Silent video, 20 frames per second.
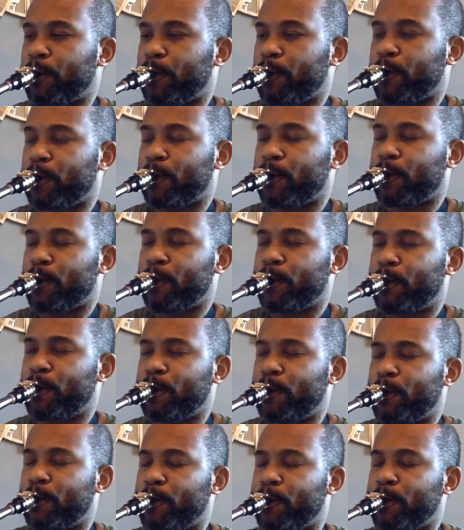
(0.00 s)
professional
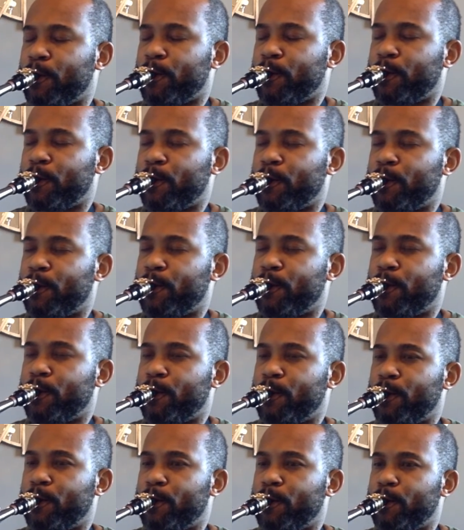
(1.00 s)
musician in the
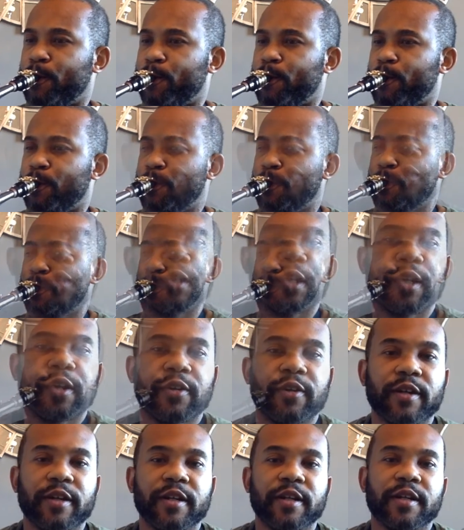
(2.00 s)
Mid-South Memphis
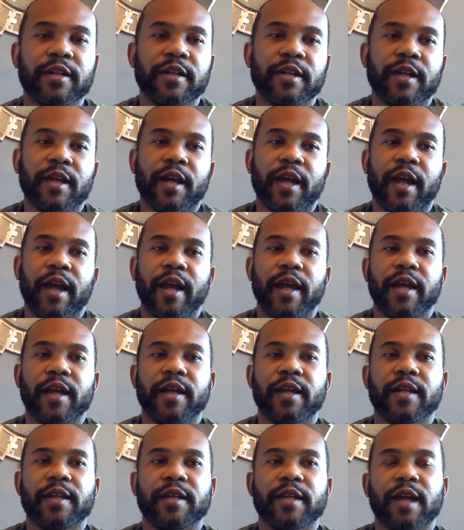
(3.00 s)
area.
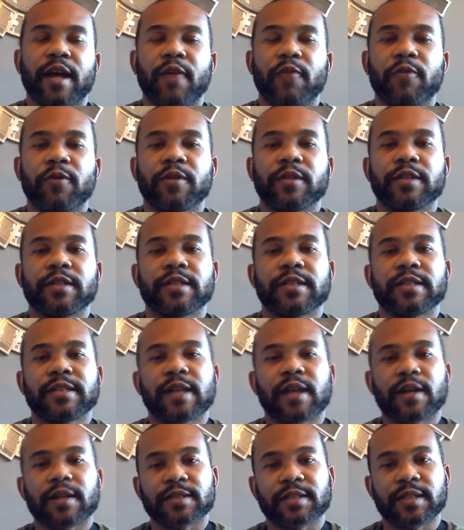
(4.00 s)
And I wanted to
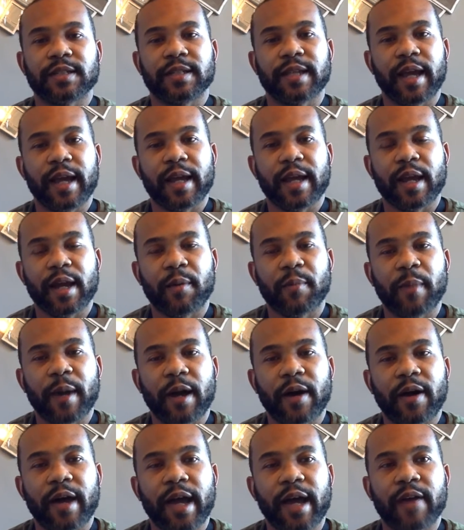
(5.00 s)
talk today
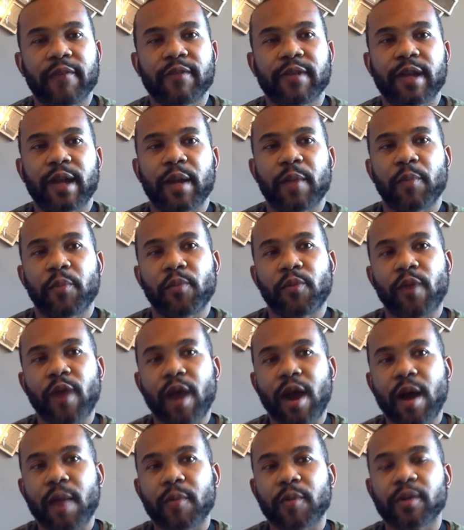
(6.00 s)
about having a
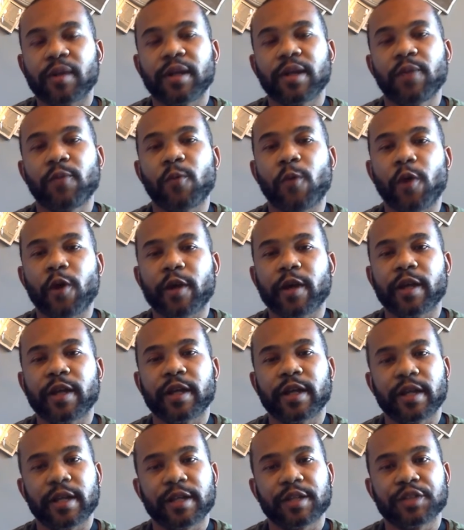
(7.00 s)
properly
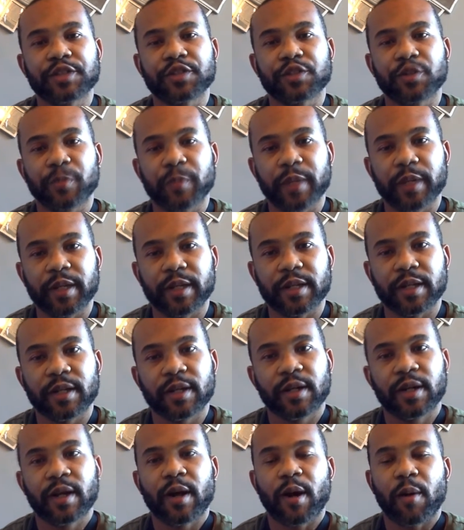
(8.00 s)
working instrument,
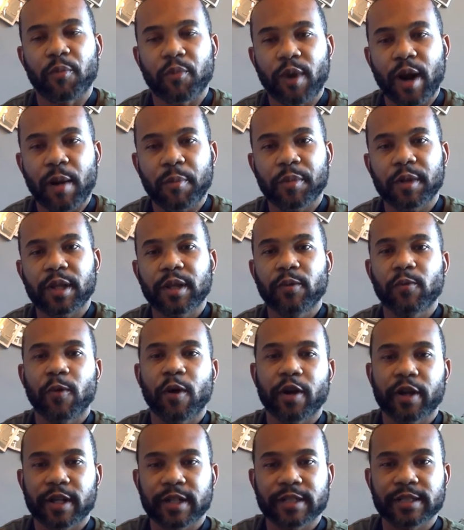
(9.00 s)
a properly
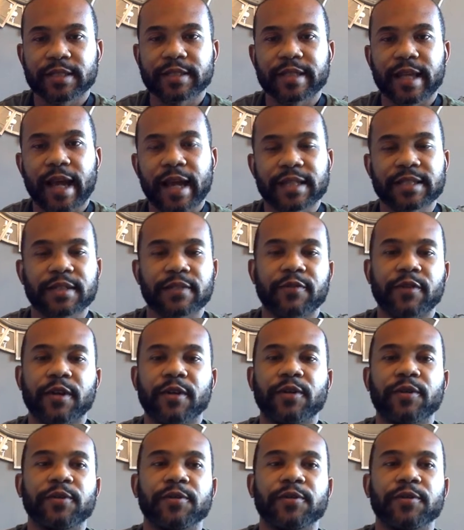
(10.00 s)
working saxophone.